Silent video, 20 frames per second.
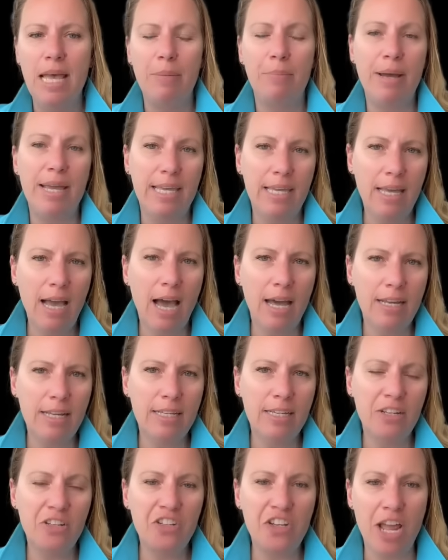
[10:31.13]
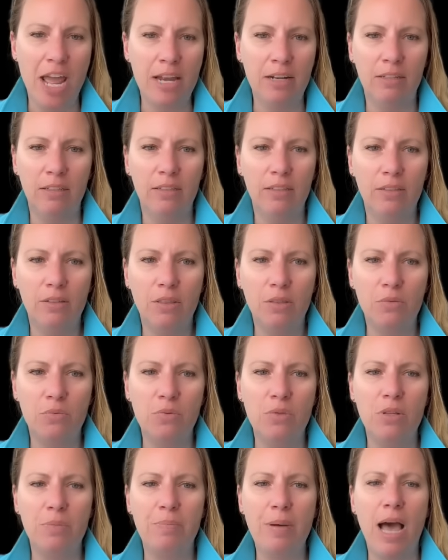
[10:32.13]
by cutting a channel
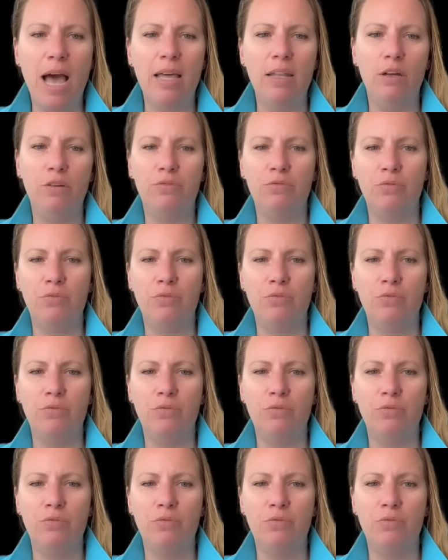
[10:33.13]
through the pile of